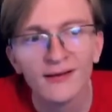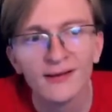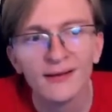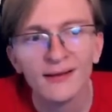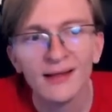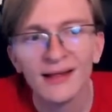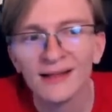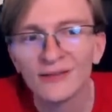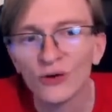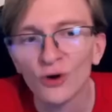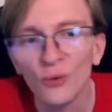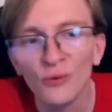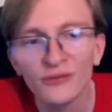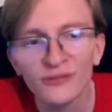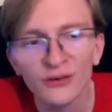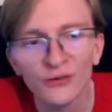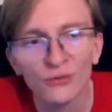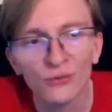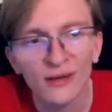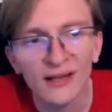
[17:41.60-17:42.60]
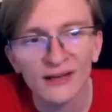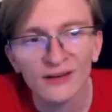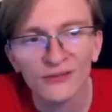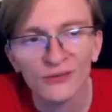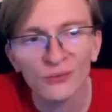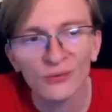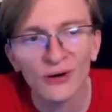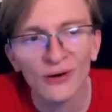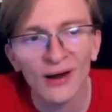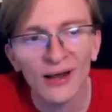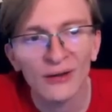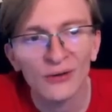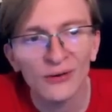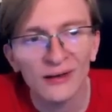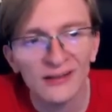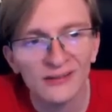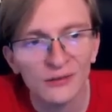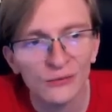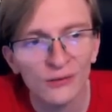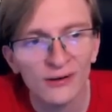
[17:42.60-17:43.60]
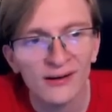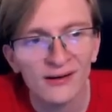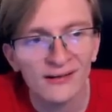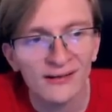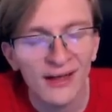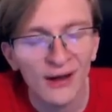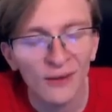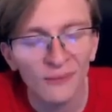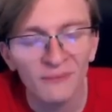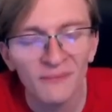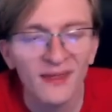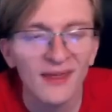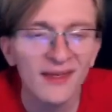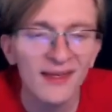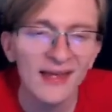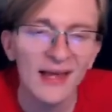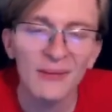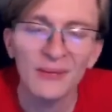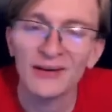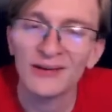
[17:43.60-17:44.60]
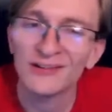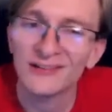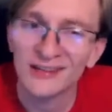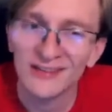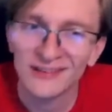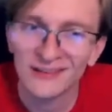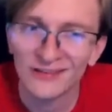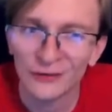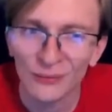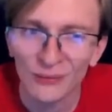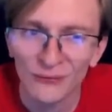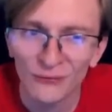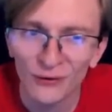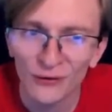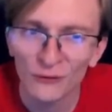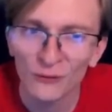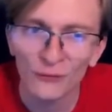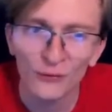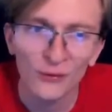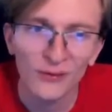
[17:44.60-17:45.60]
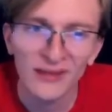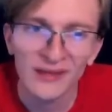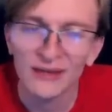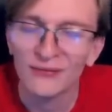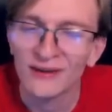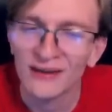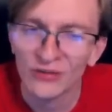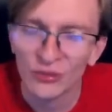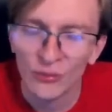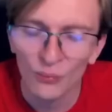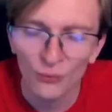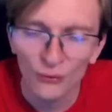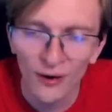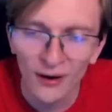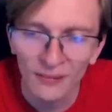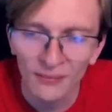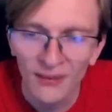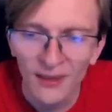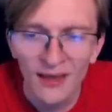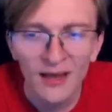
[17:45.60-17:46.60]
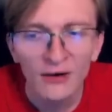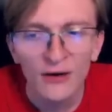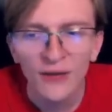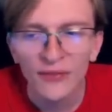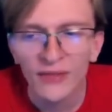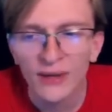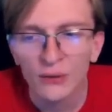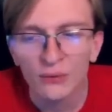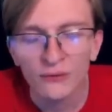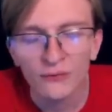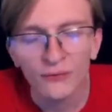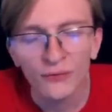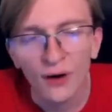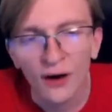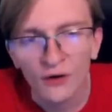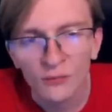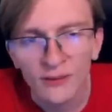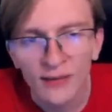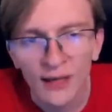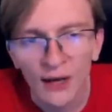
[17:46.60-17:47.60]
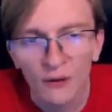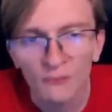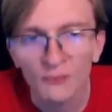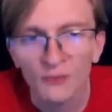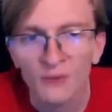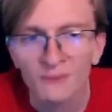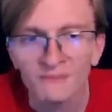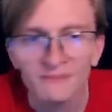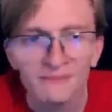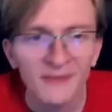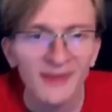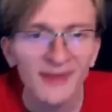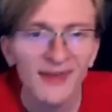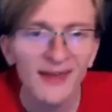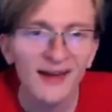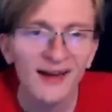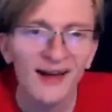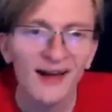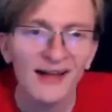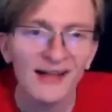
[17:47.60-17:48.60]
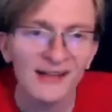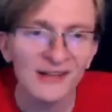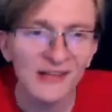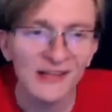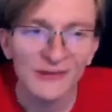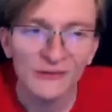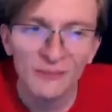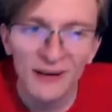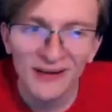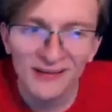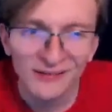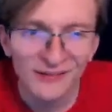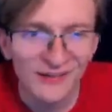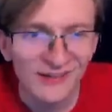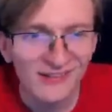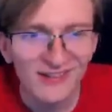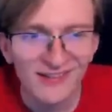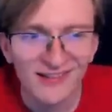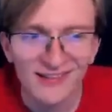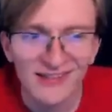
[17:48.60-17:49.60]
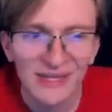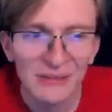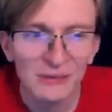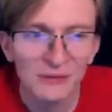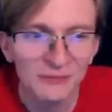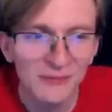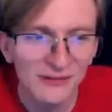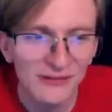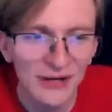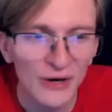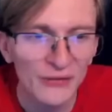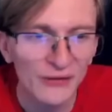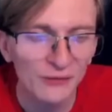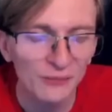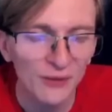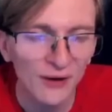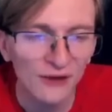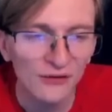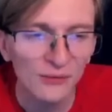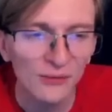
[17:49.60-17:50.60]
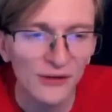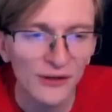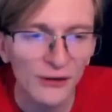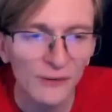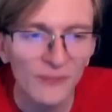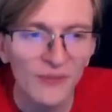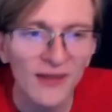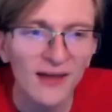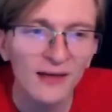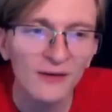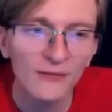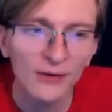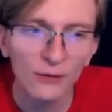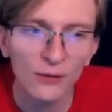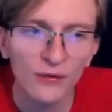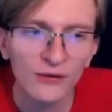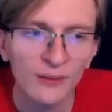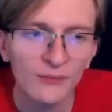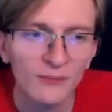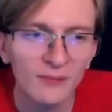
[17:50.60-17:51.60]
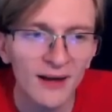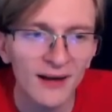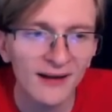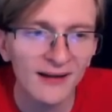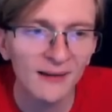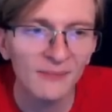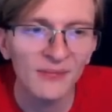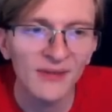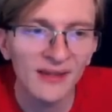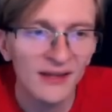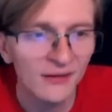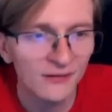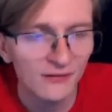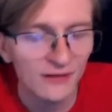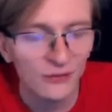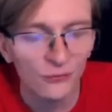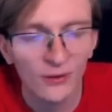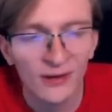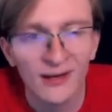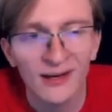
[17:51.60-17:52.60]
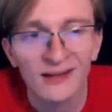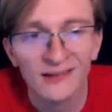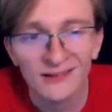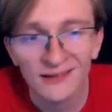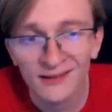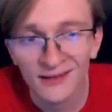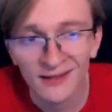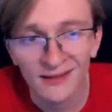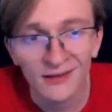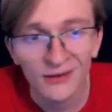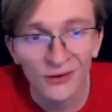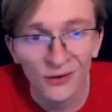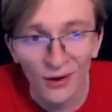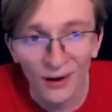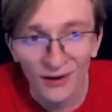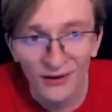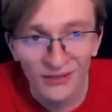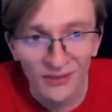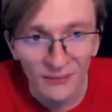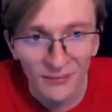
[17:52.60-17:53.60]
It's almost in range where I could Incinerate it down. And we just get the Disarming Voice before they even get the Brine. Not that it would have knocked me out, but it's best just to keep as much health as possible here. Vigoroth comes back in, Incinerate is going to knock them